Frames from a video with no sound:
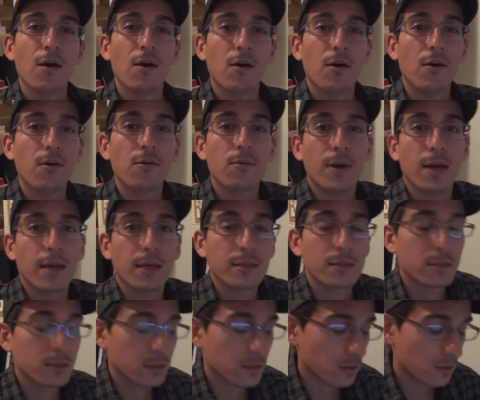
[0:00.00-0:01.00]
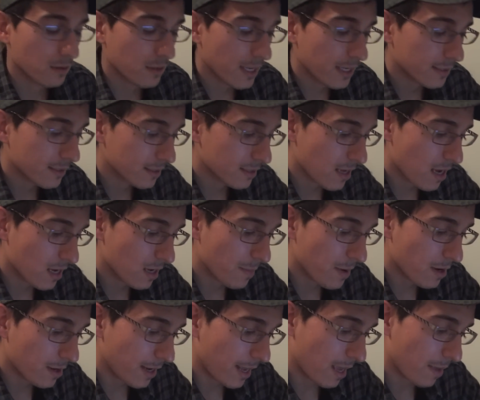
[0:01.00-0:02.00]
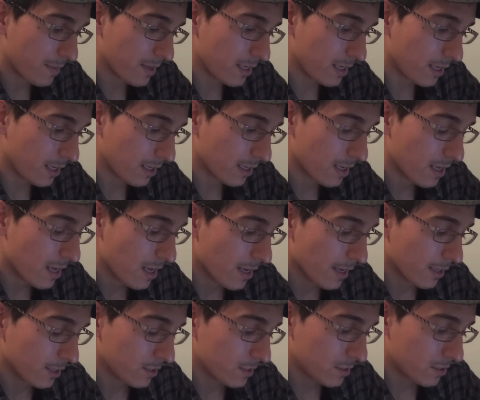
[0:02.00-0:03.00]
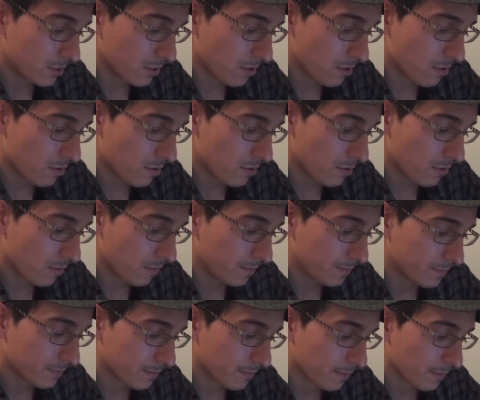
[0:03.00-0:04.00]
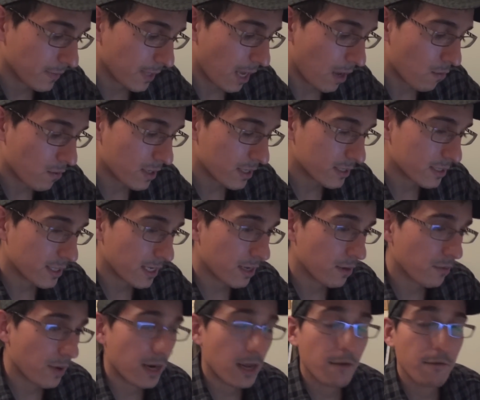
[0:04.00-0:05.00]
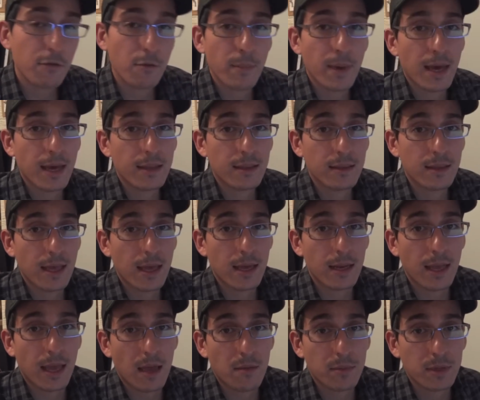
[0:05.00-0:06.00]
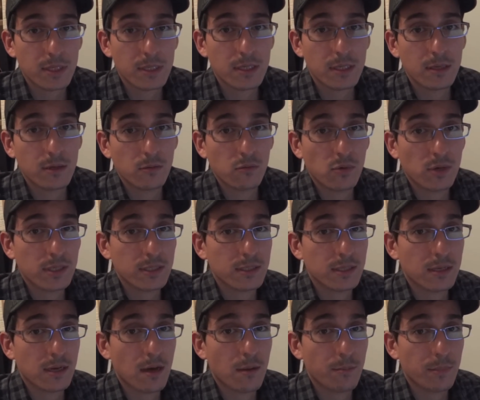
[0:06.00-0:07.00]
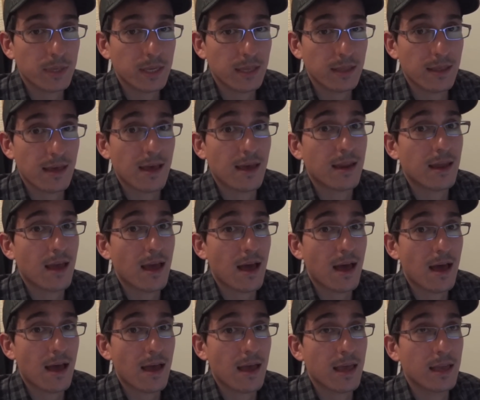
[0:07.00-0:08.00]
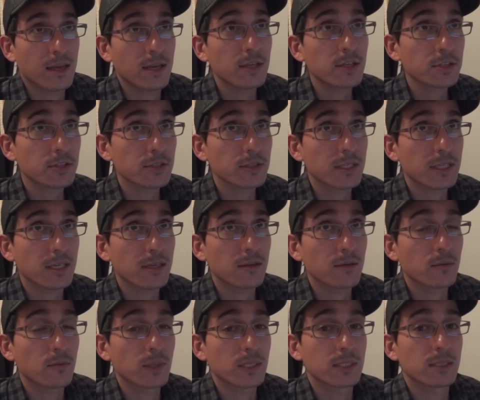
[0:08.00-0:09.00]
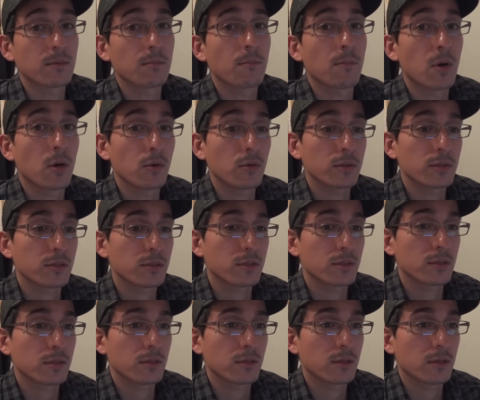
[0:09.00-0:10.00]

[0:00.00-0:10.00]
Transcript: Alright, so let's talk about Amity. So, I want to say right off the bat that Amity was the company that initially was the most